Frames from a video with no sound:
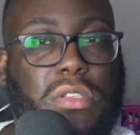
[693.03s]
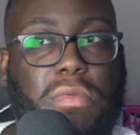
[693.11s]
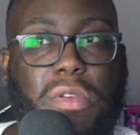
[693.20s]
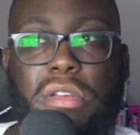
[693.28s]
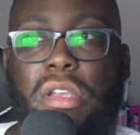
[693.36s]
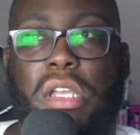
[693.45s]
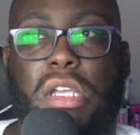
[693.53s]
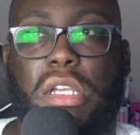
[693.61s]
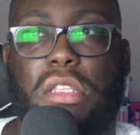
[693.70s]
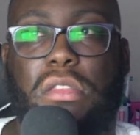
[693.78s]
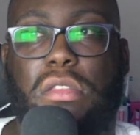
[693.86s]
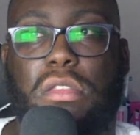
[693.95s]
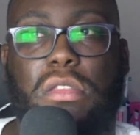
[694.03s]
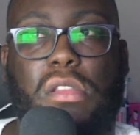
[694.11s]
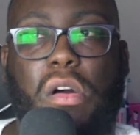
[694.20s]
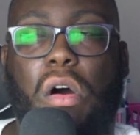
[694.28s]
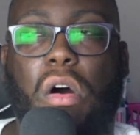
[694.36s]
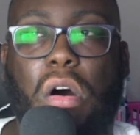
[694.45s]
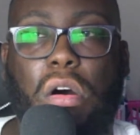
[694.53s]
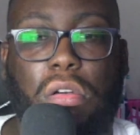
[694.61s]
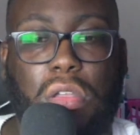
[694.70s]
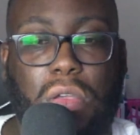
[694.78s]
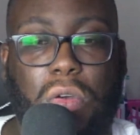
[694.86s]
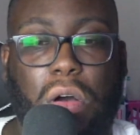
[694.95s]
weird, all
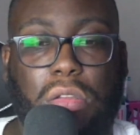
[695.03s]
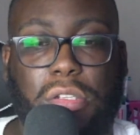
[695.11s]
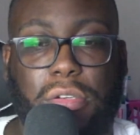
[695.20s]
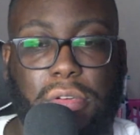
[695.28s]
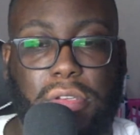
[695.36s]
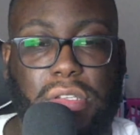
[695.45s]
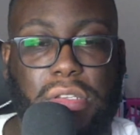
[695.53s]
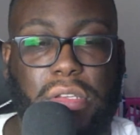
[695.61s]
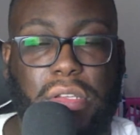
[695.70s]
colors.